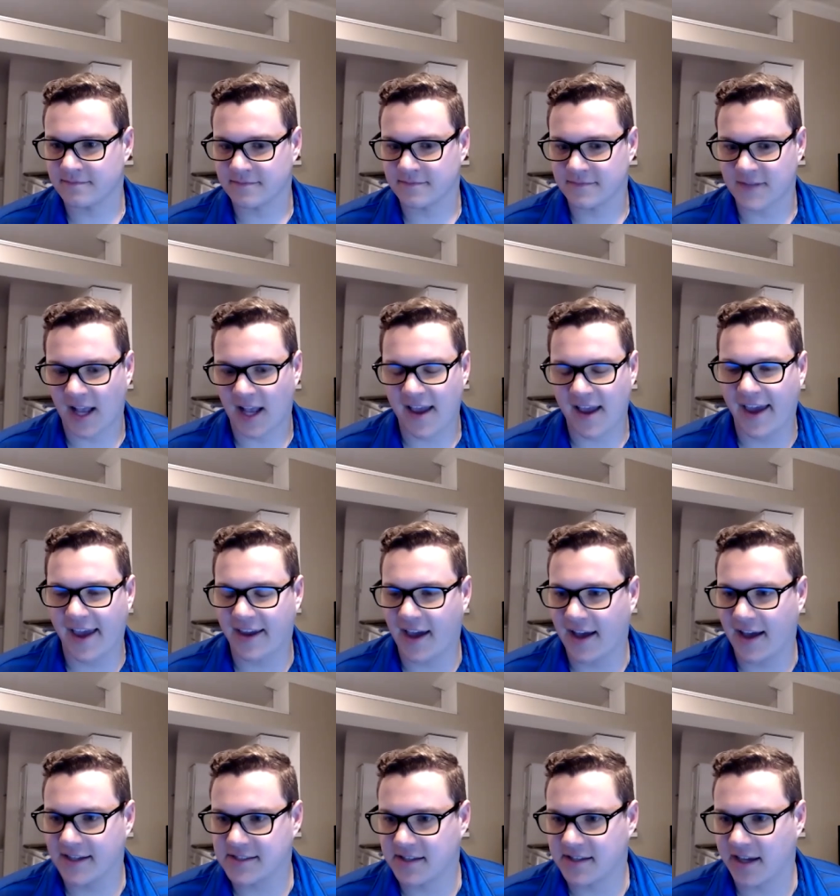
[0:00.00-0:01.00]
Hey, guys.
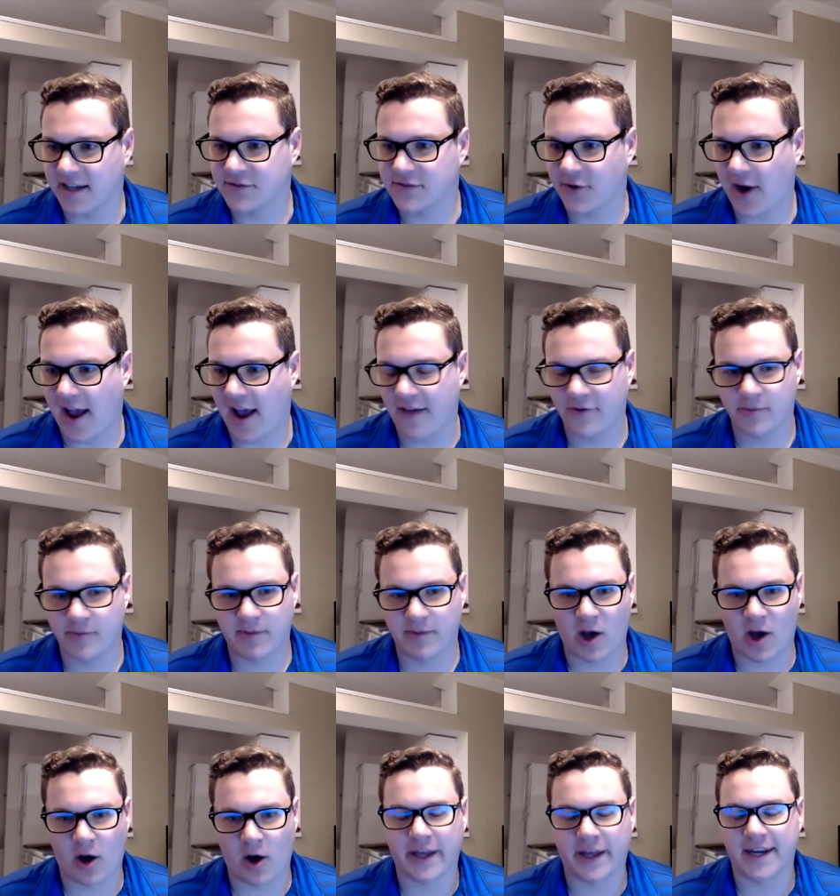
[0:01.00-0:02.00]
Thanks for having me
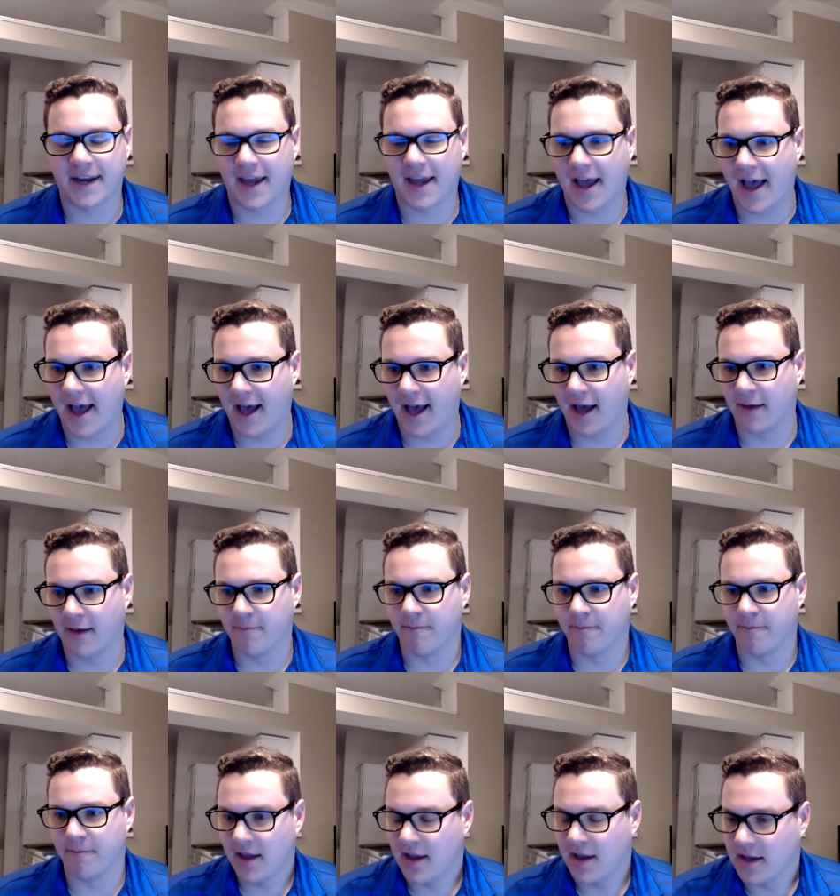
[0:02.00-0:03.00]
on. Um,
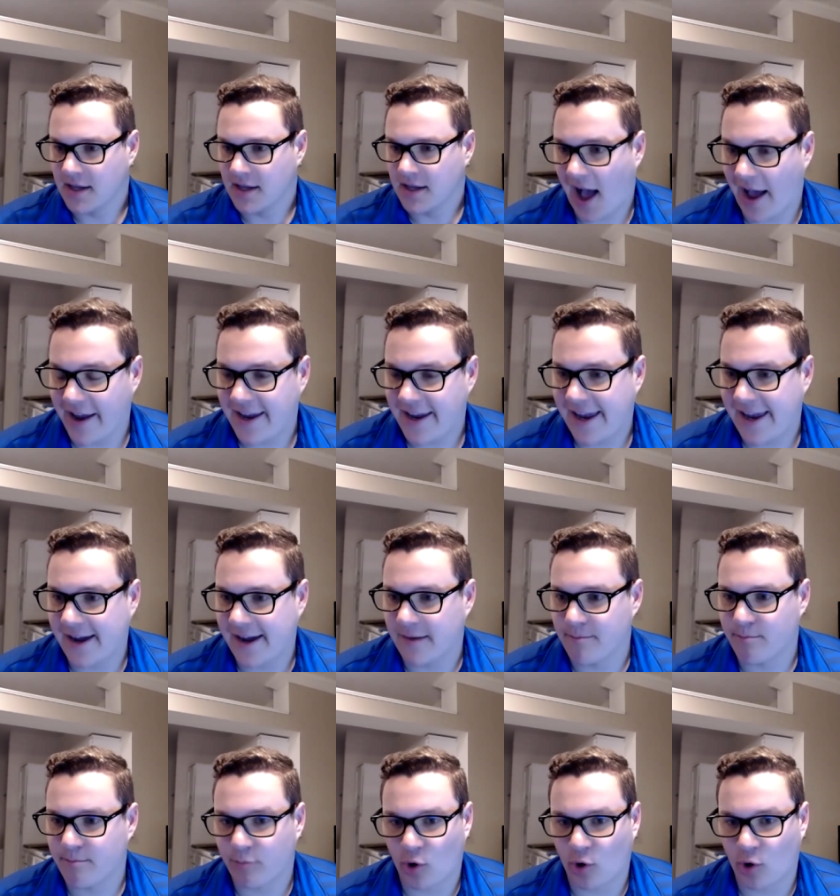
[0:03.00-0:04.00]
I am
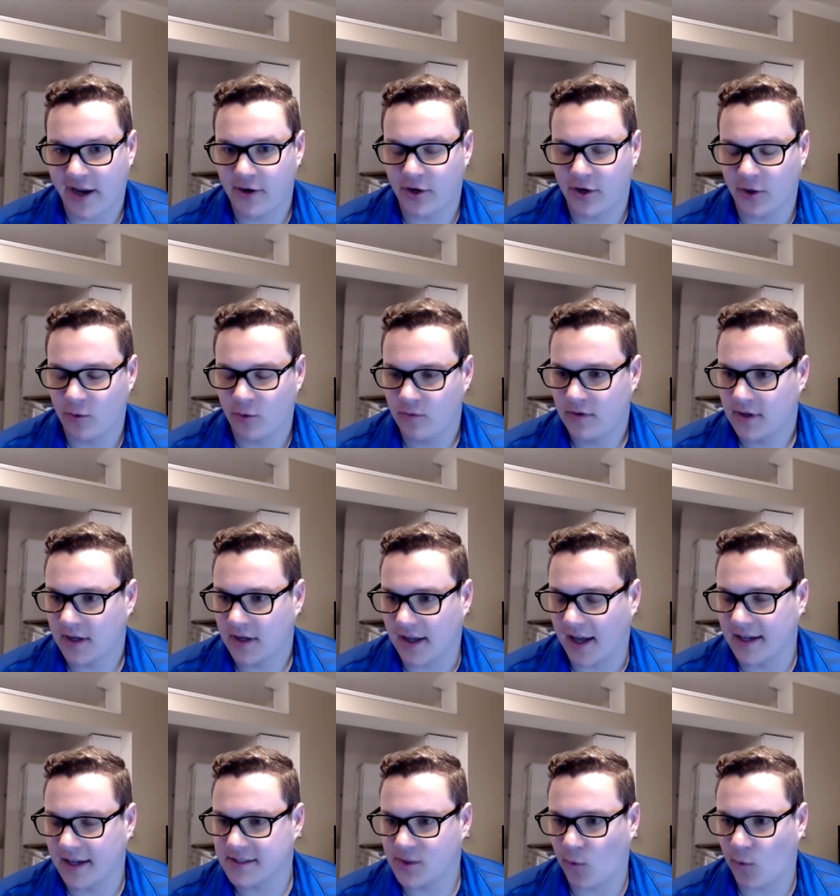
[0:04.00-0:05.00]
brand new uh,
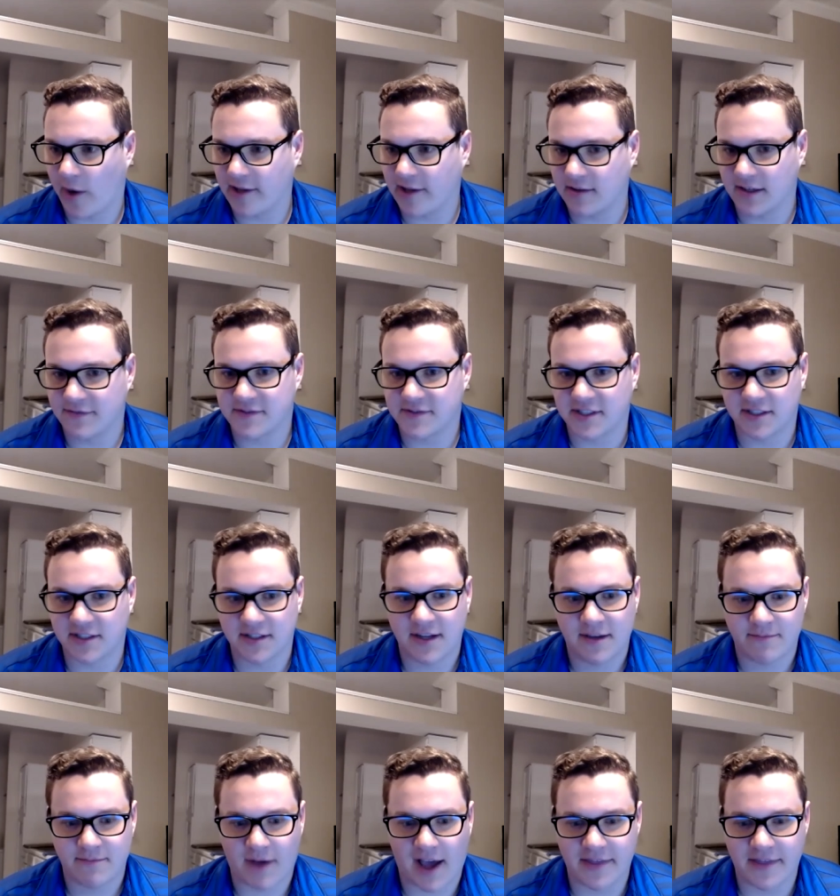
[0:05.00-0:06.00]
to weightlifting. I
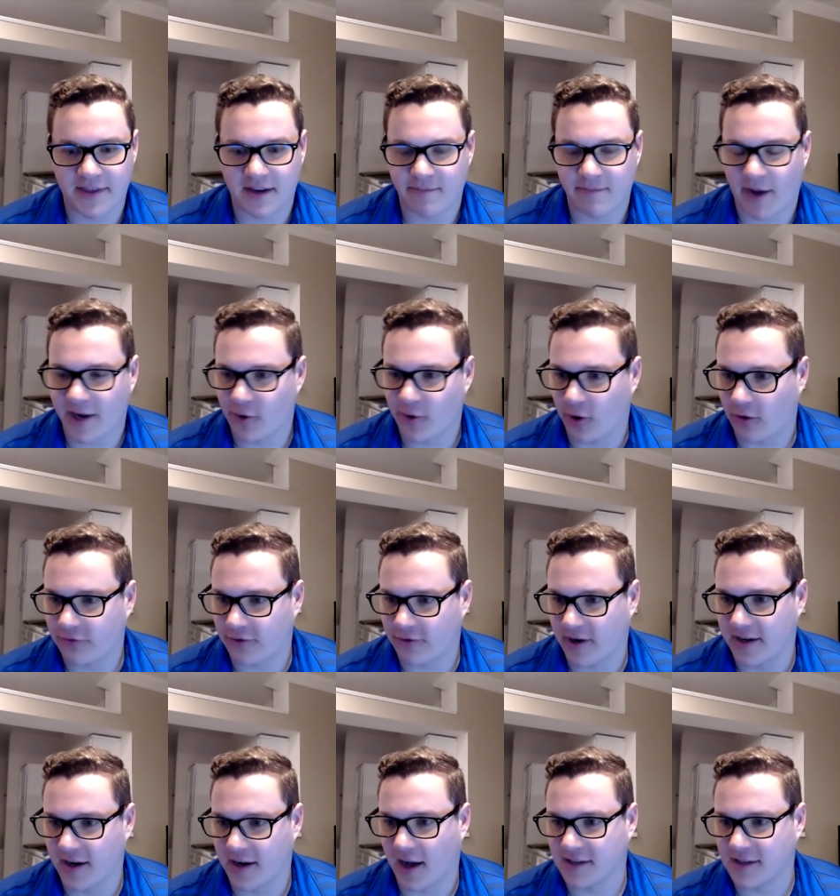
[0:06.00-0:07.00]
think my girlfriend,
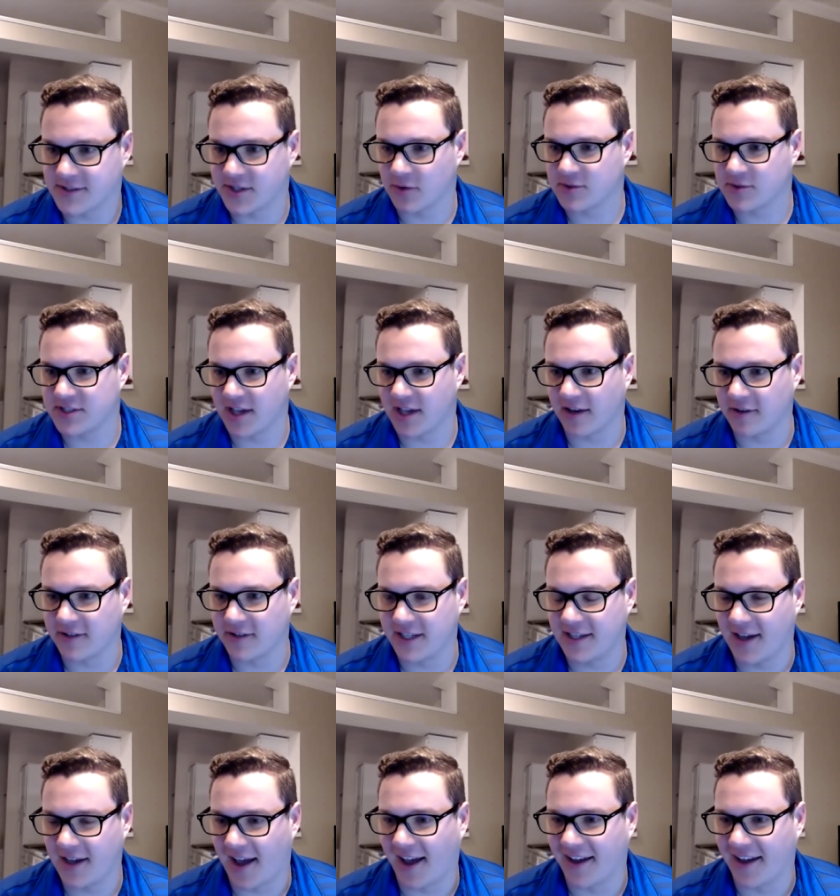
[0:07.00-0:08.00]
not so subtly,
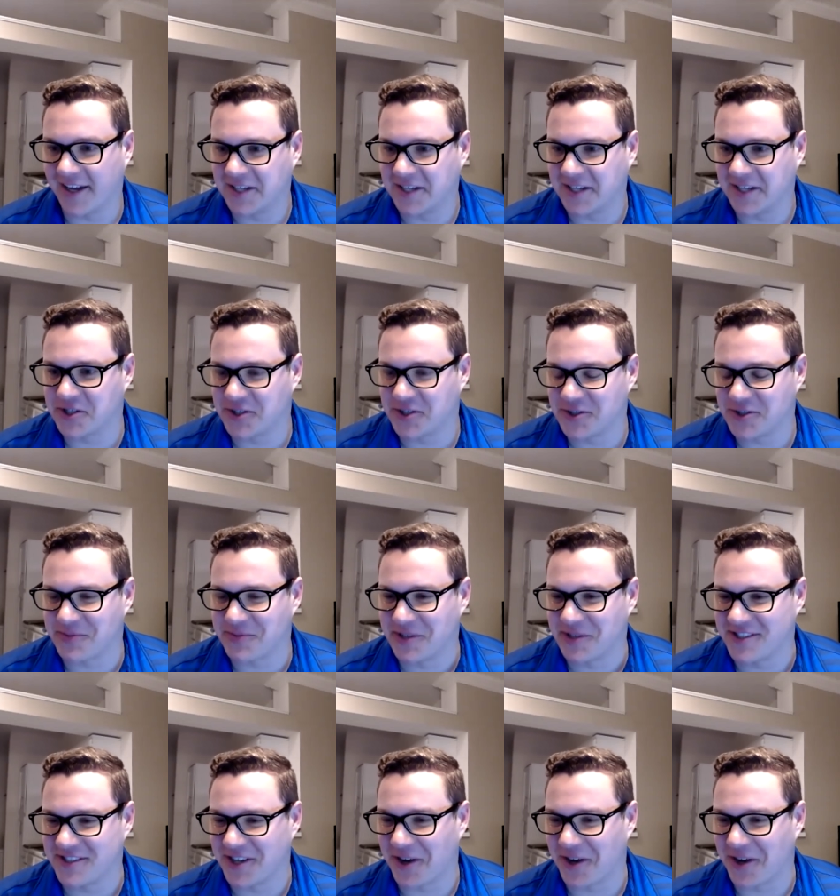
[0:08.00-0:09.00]
uh, introduced me to
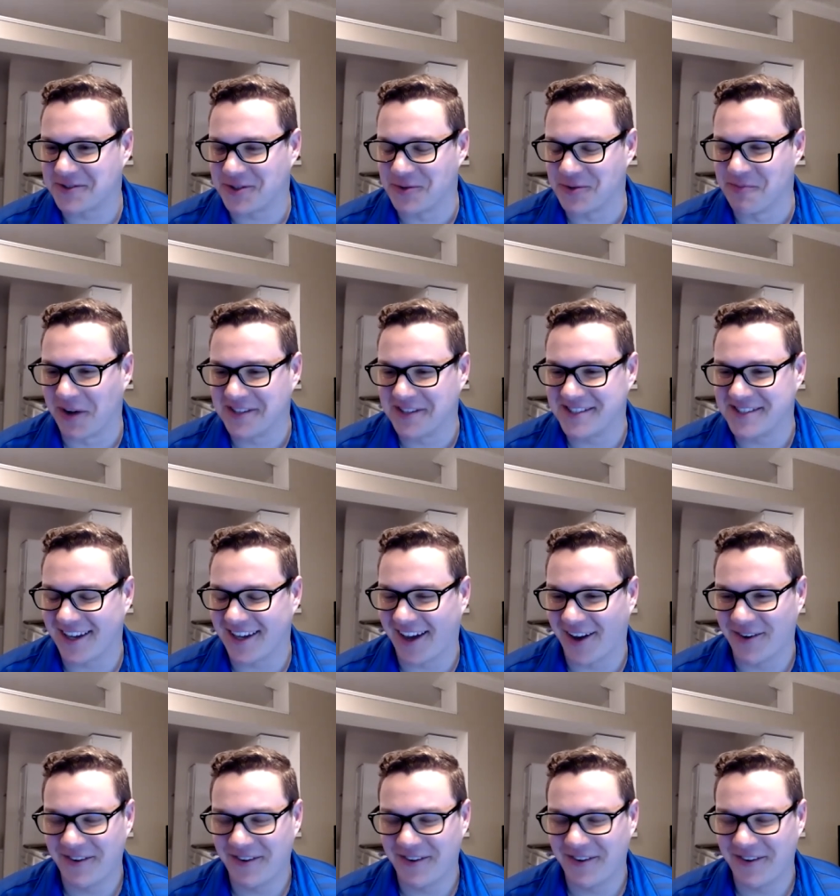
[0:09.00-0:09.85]
y'all two months ago.